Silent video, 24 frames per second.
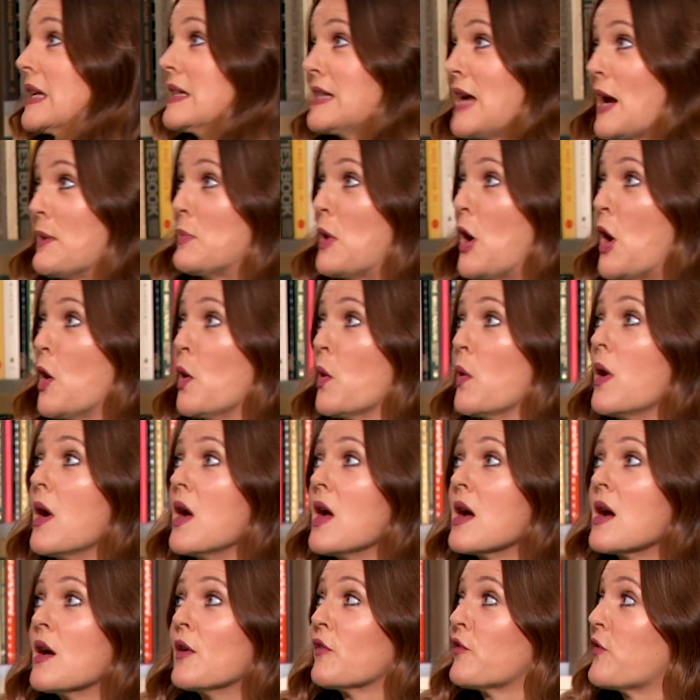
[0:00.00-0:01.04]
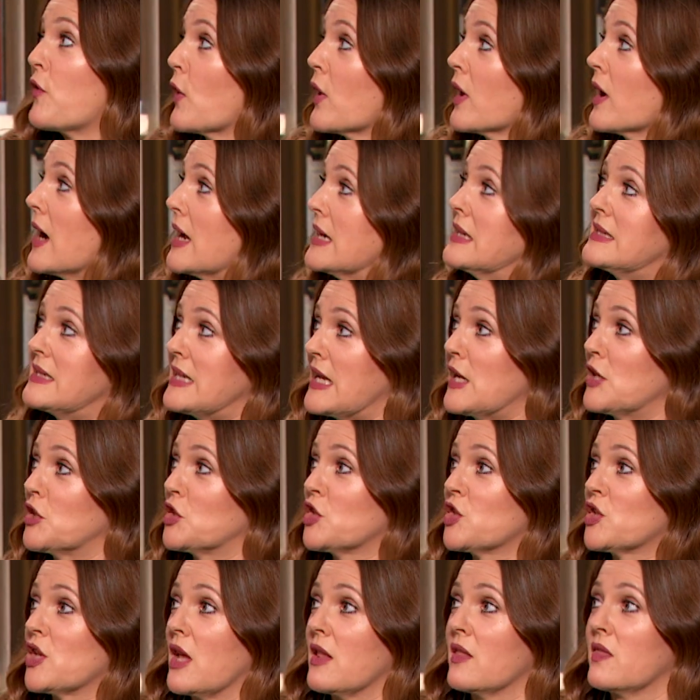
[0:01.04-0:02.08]
demo for a
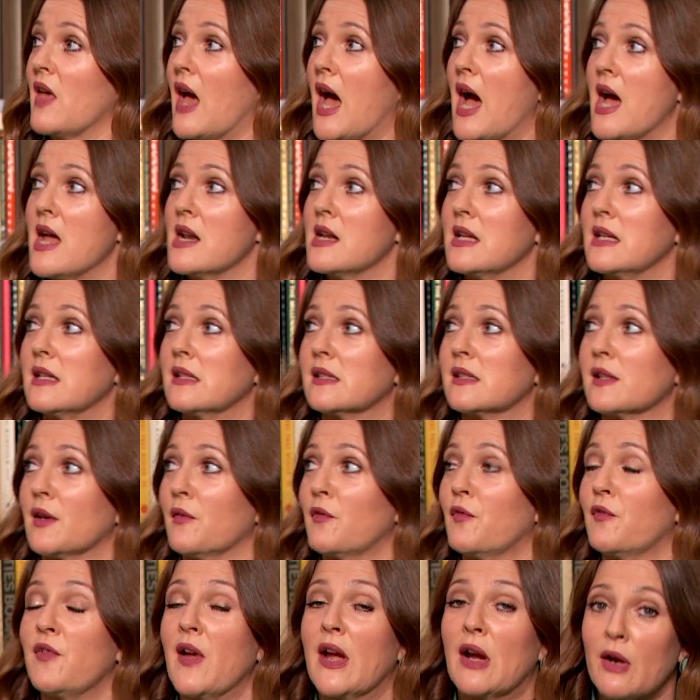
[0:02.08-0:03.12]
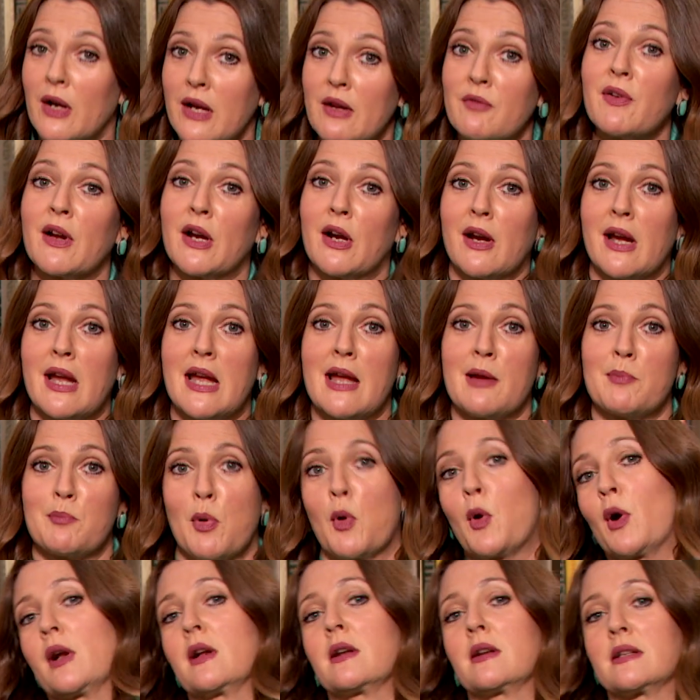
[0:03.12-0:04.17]
dish that is very, very
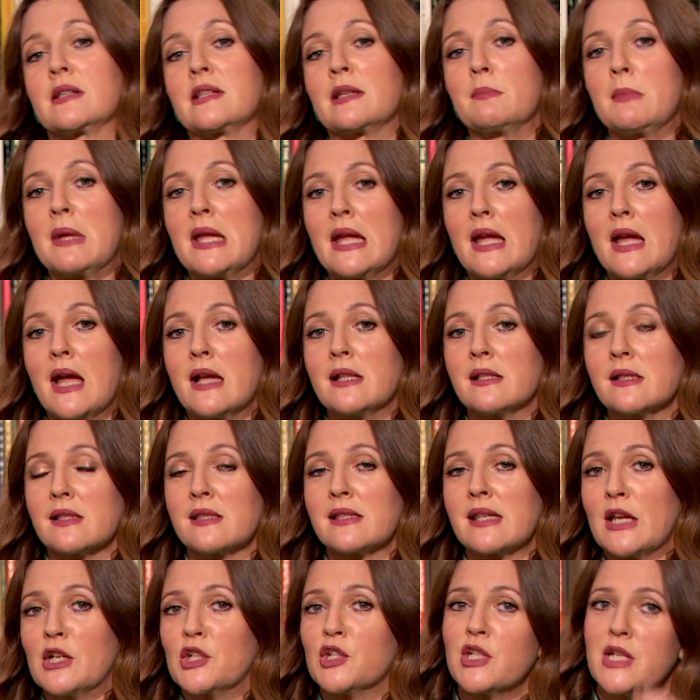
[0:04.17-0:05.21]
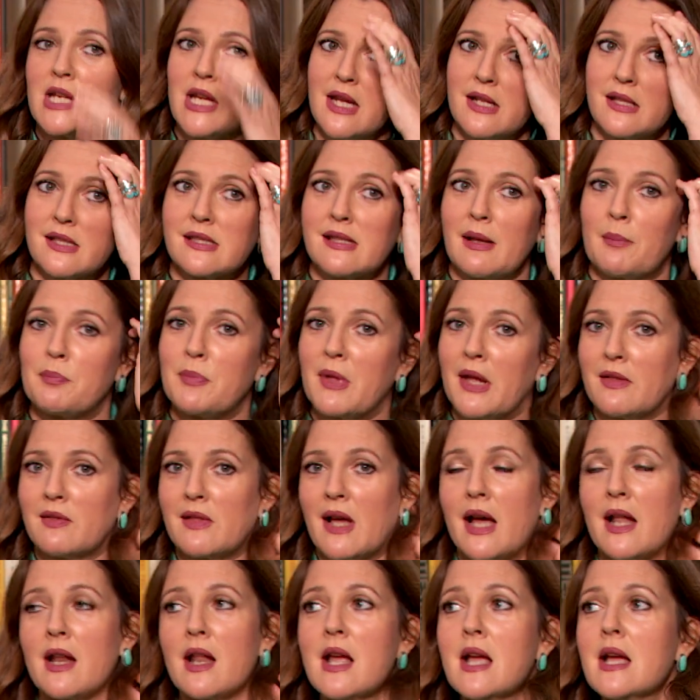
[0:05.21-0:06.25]
important to me and satiates something
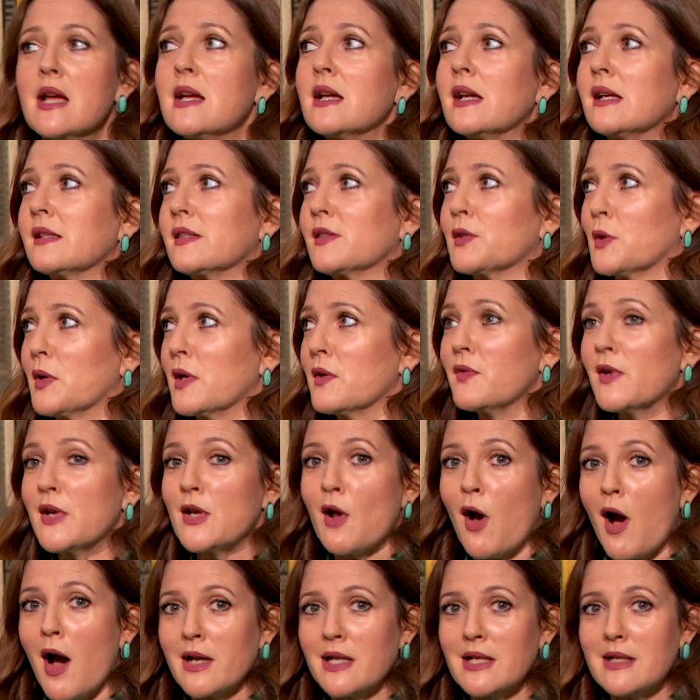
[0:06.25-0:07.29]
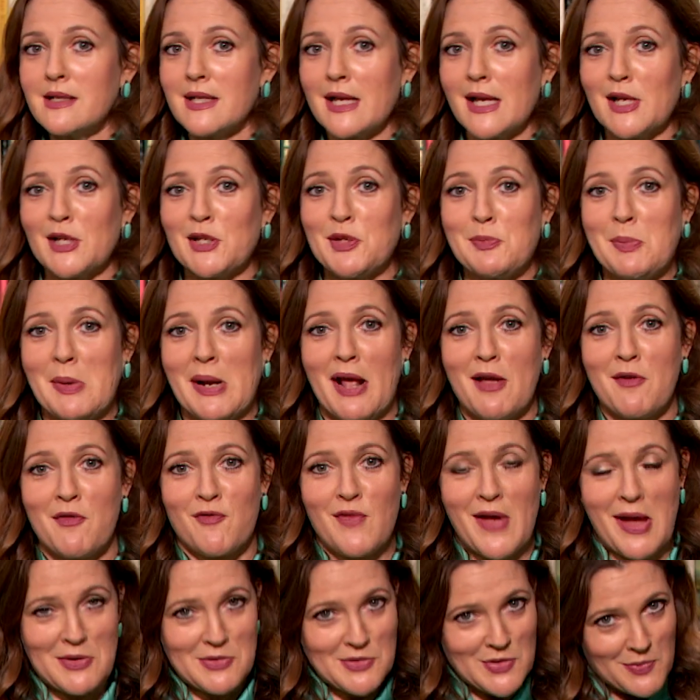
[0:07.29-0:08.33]
that is sort of a naughty dish, but I
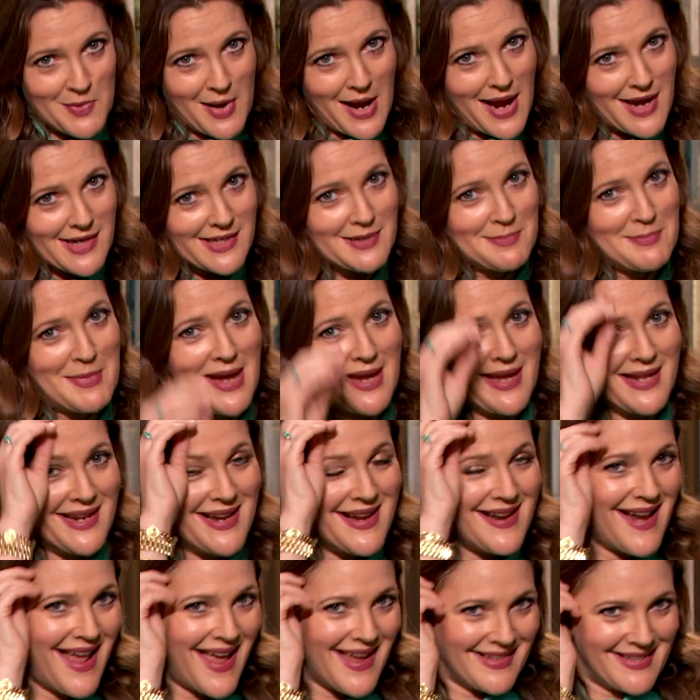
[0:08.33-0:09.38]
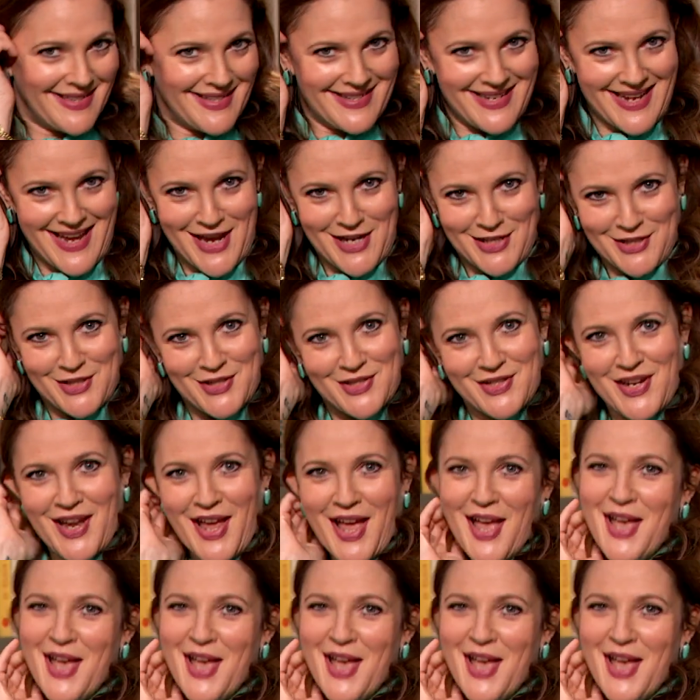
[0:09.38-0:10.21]
found a way to make it a nice dish.